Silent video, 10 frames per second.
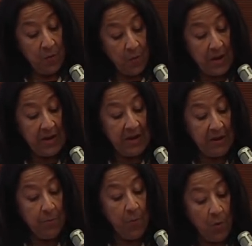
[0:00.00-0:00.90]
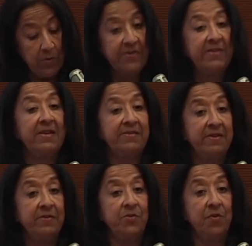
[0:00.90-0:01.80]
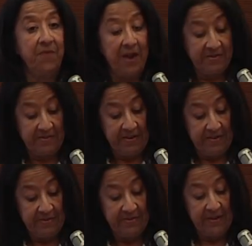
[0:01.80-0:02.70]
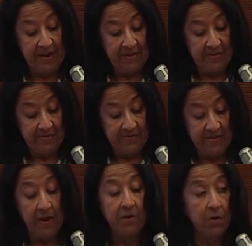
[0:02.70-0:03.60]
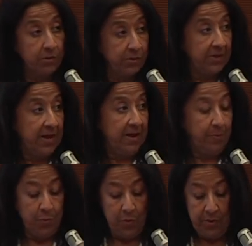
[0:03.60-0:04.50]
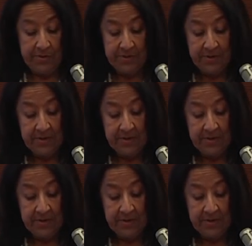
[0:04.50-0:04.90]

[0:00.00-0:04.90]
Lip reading: We need more centers of excellence like this across the Arab world.